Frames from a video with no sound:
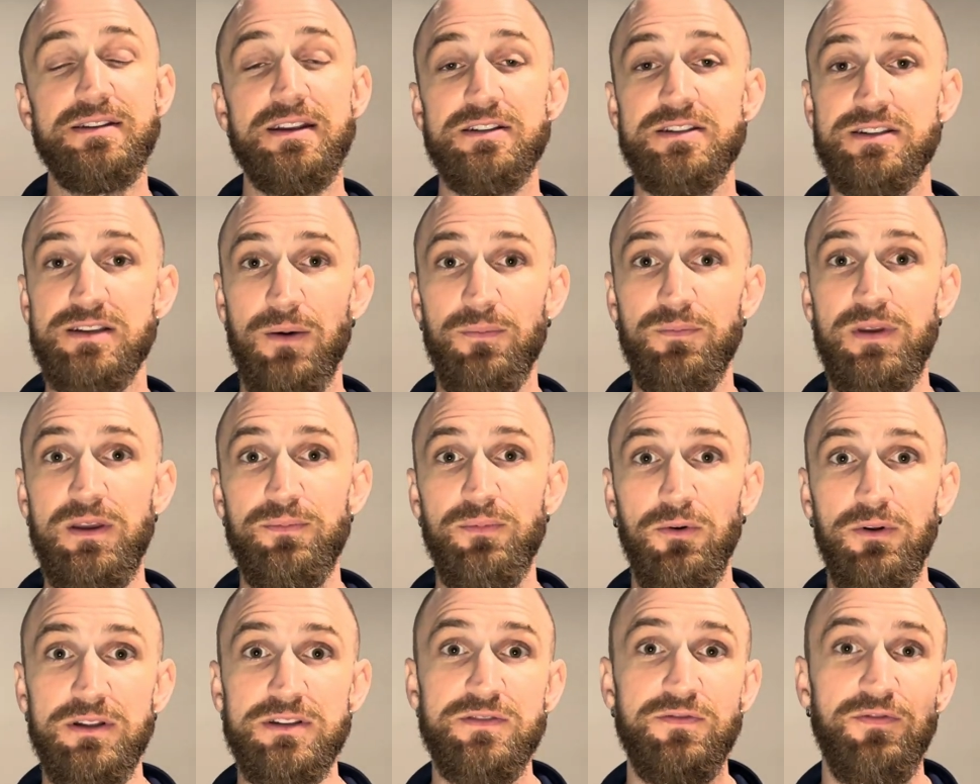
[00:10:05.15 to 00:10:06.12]
And some
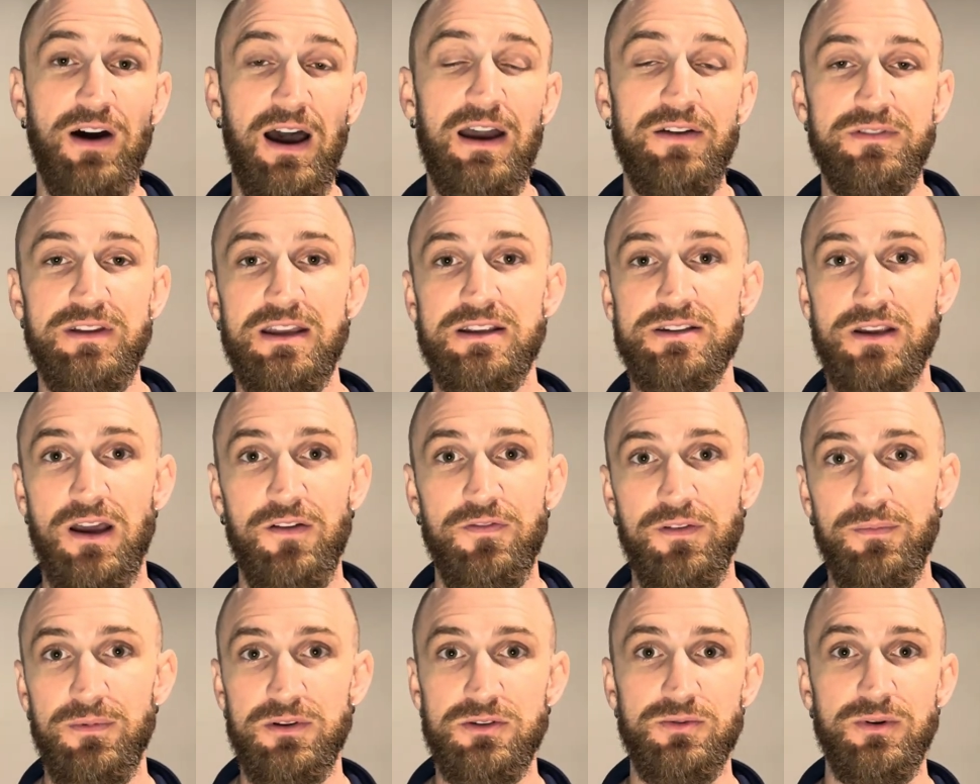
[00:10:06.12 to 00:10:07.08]
people, it's 5 days off
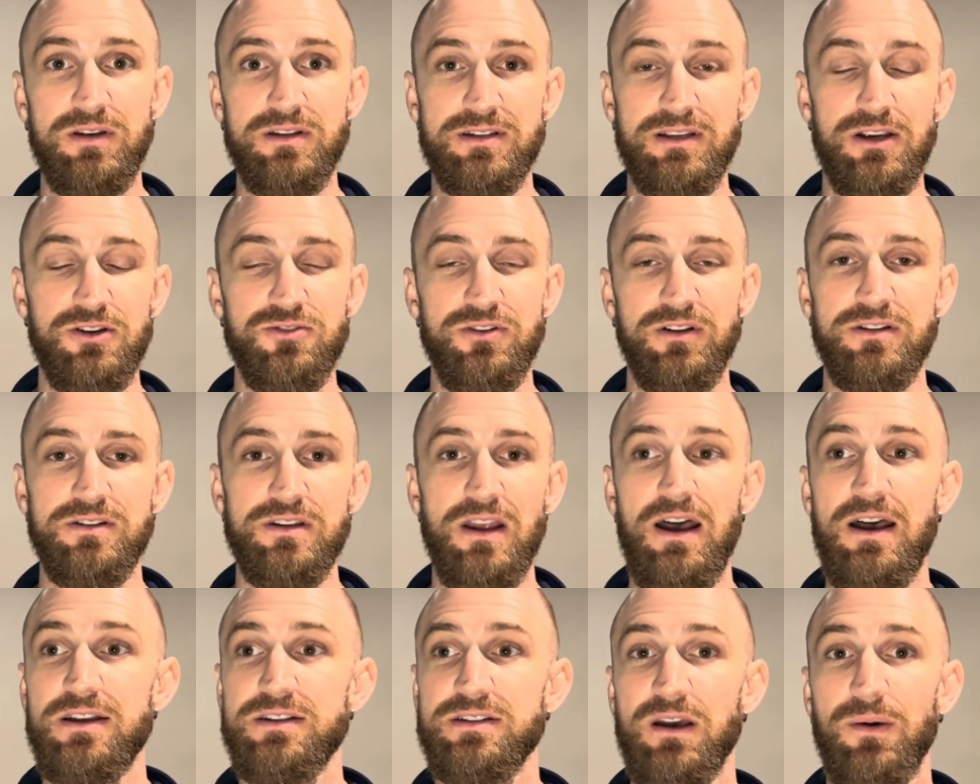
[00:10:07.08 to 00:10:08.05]
in between sessions.
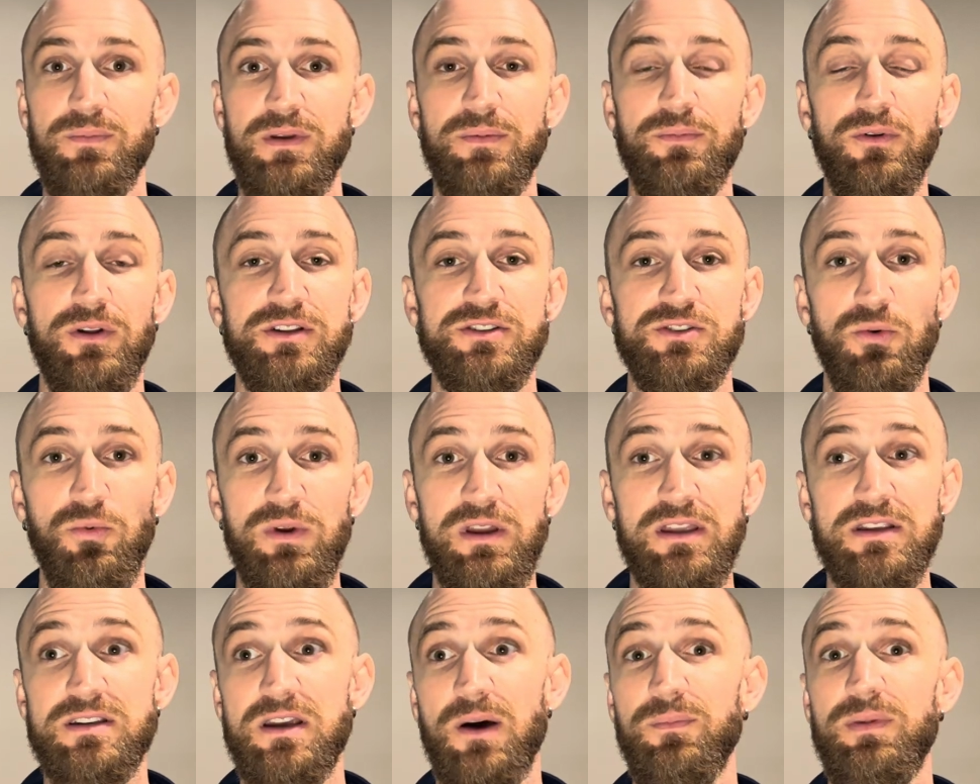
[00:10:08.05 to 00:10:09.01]
Some people, it's a
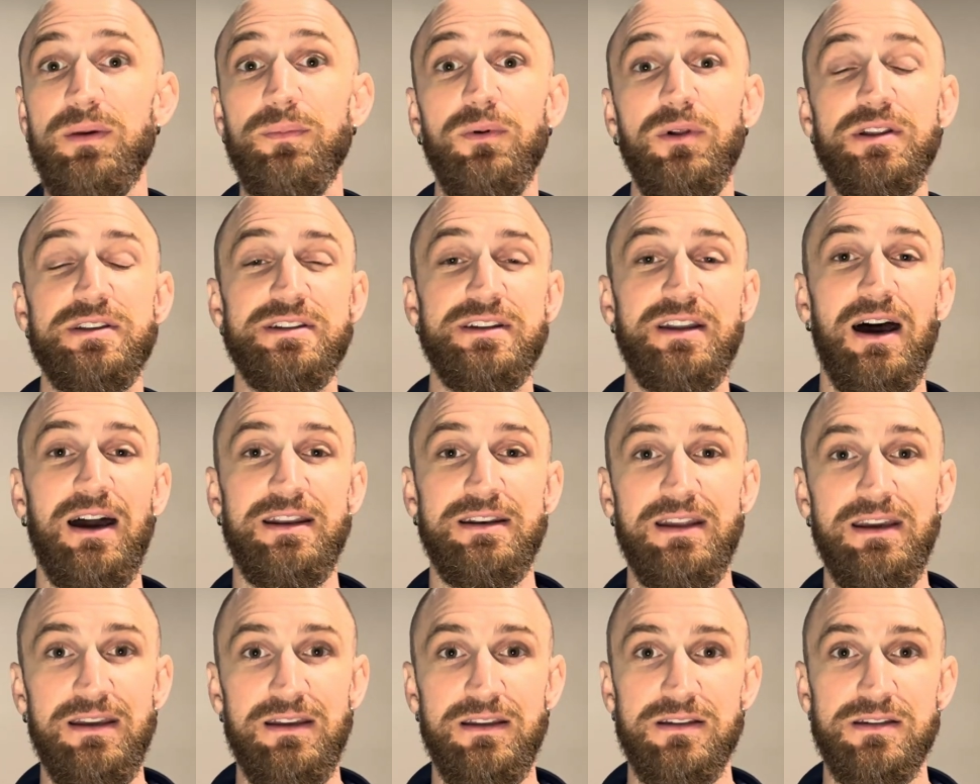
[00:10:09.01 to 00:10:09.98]
week. Some people, it's 9
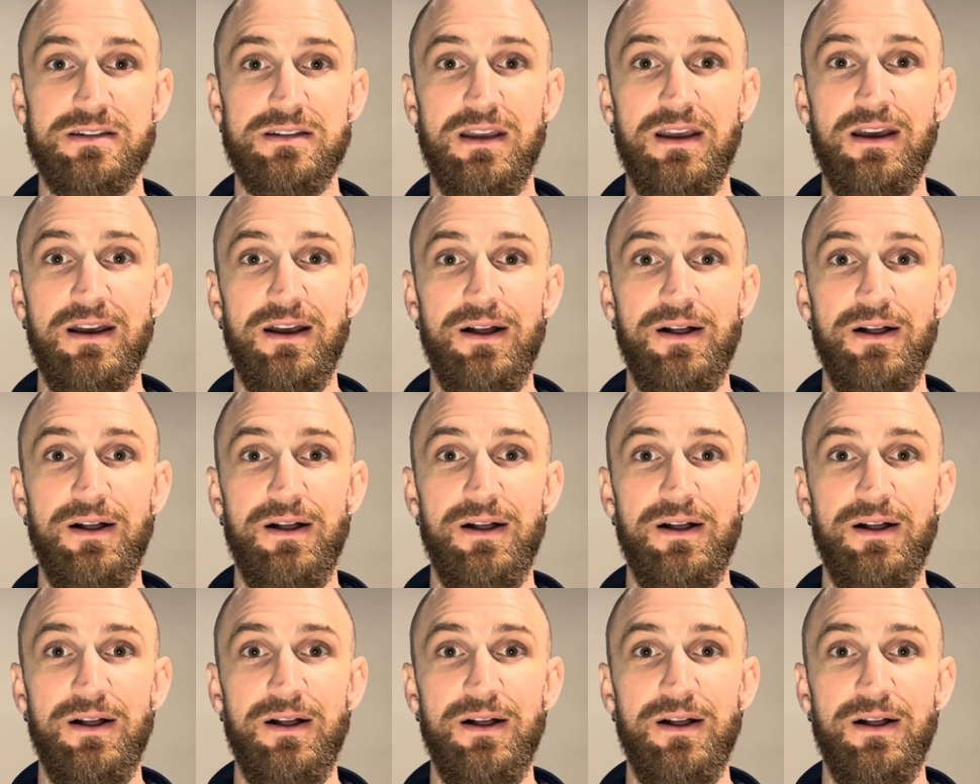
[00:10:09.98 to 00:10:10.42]
days.